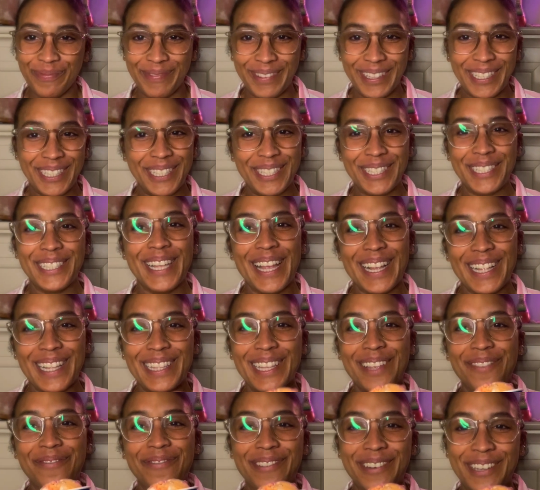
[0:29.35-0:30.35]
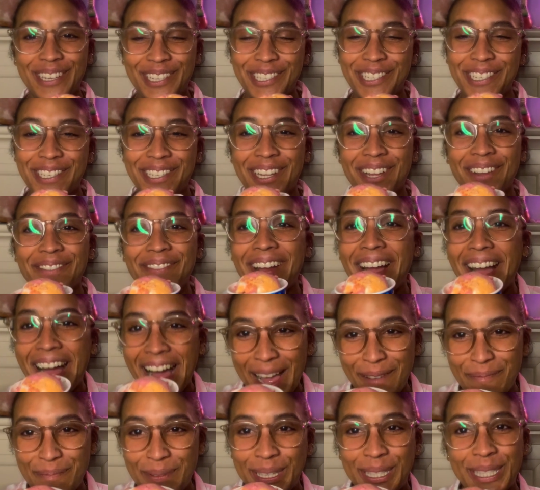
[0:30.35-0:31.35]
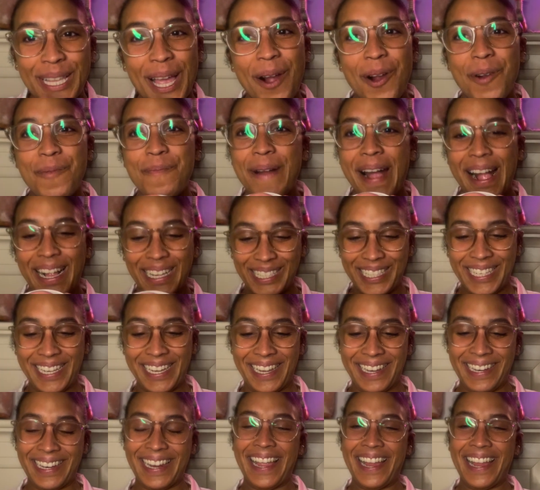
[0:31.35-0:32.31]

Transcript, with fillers: This is like the definition of a happy Sour Patch Kid.